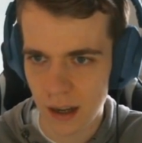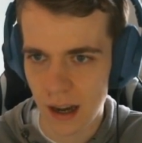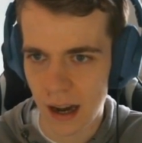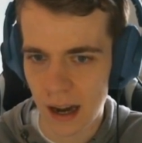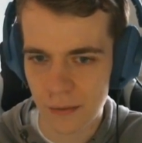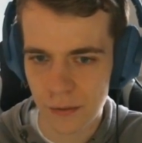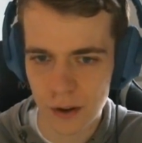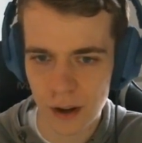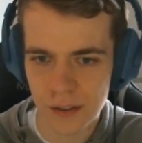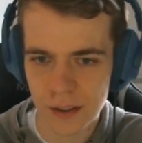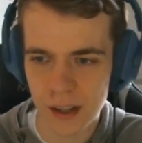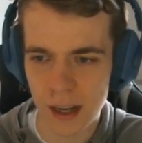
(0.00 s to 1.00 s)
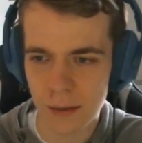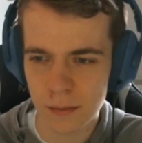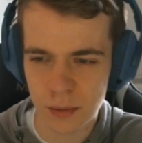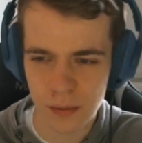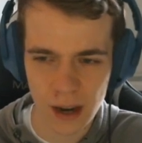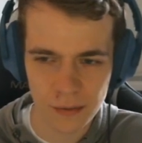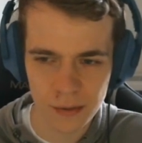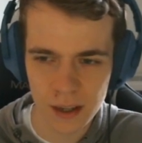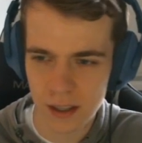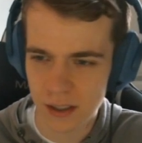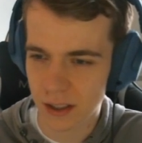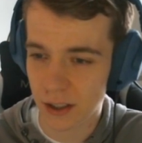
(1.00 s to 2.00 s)
I forgot the name. I think
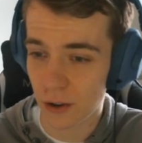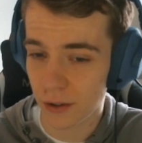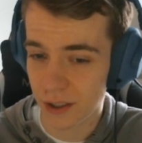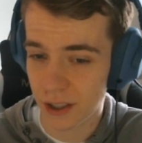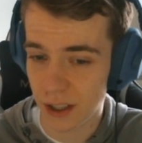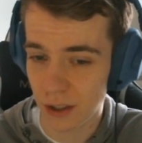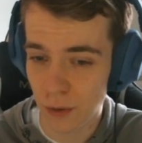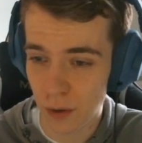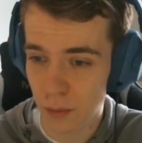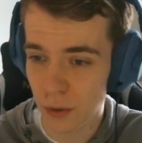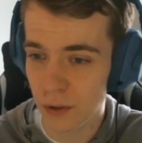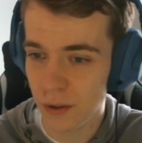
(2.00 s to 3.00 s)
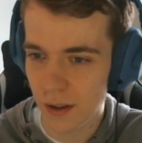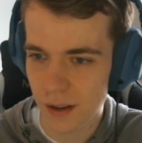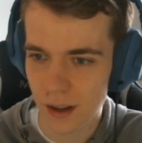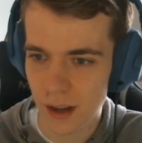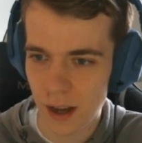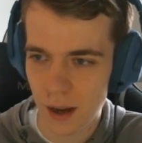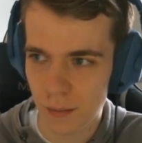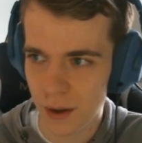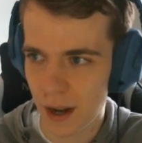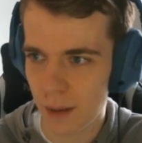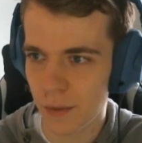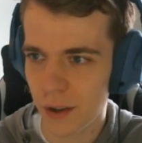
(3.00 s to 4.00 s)
it's called Silver Moon.
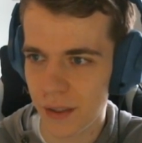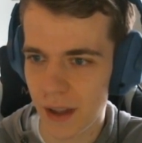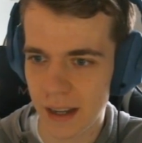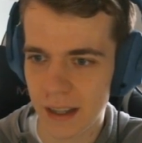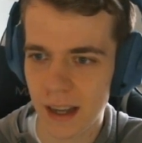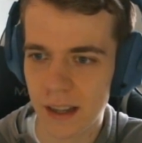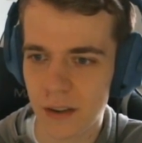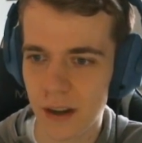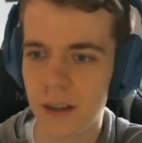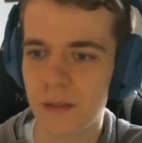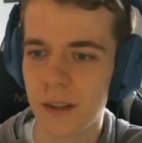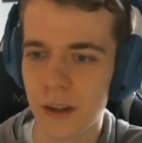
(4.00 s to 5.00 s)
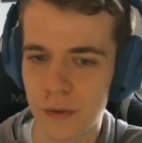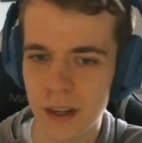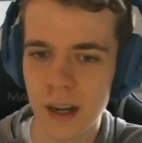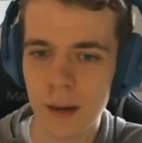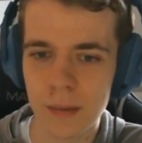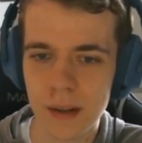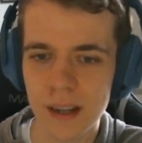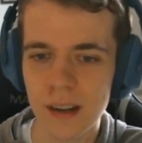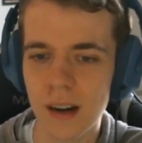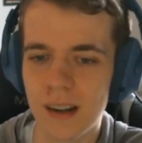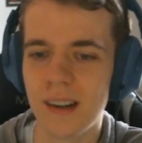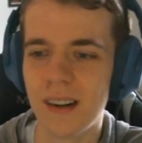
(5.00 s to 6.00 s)
But I'm not like that great of an arena player.
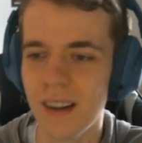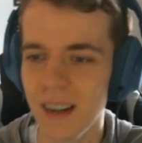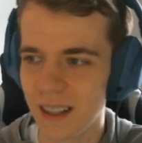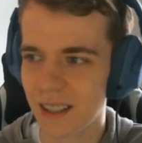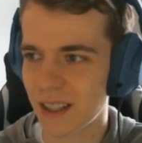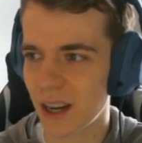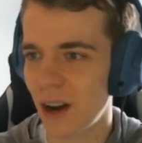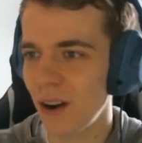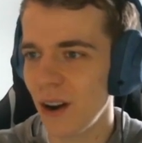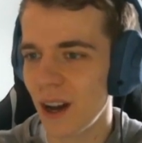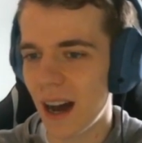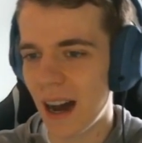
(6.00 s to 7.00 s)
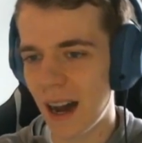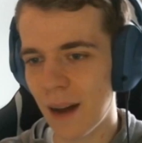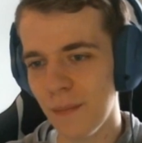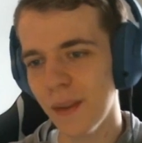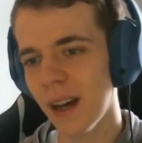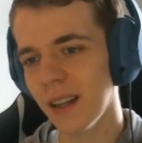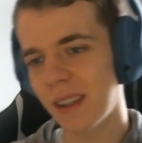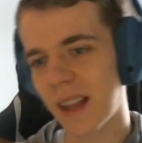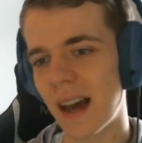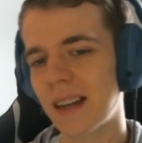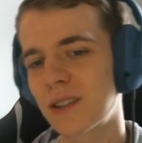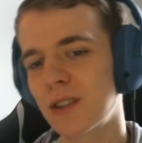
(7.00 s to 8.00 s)
So I'm not
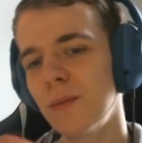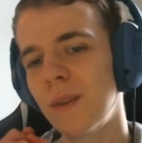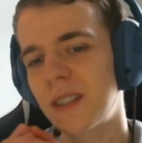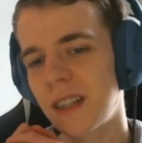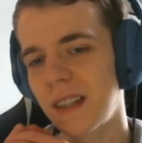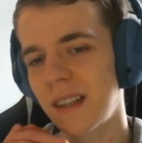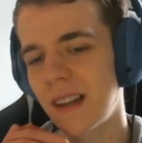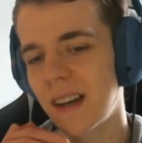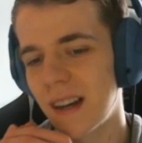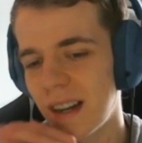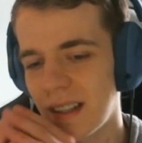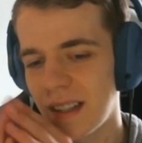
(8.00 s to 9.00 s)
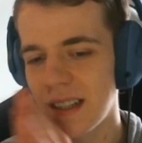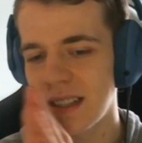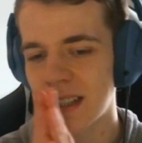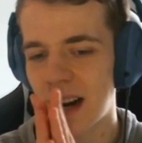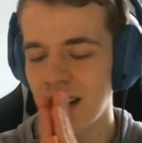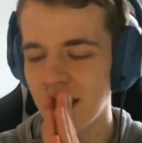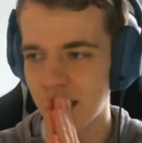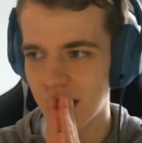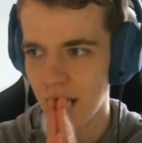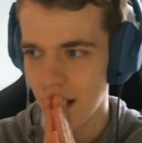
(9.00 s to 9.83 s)
like too much in these cards.